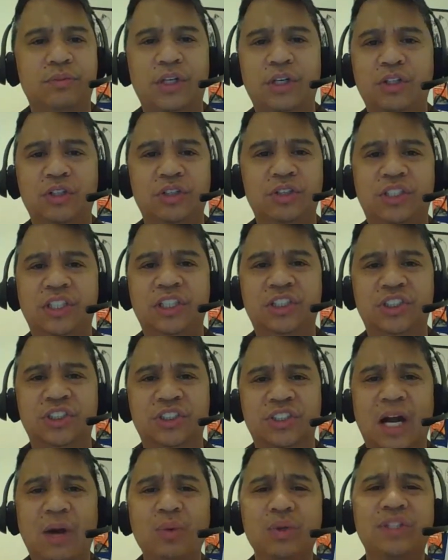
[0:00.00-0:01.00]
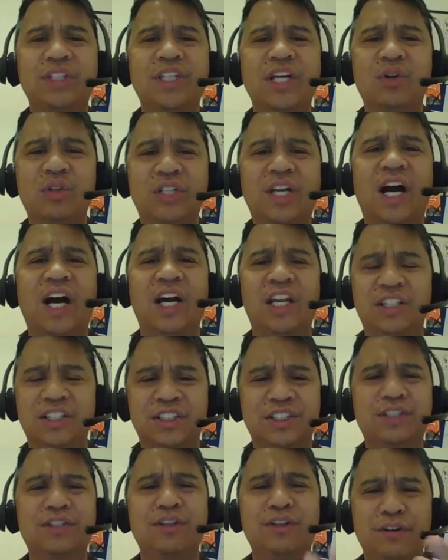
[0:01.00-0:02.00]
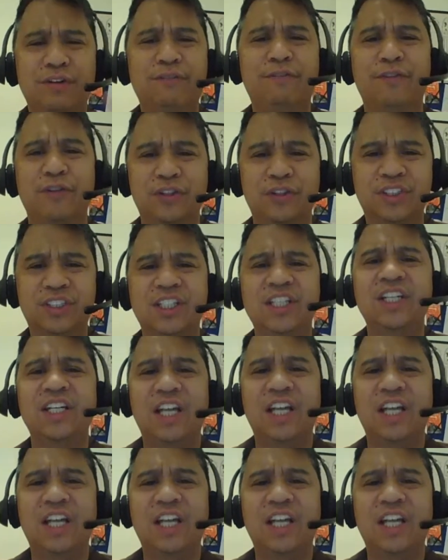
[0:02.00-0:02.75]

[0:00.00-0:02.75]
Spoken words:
Tell your teachers. I would tell guidance first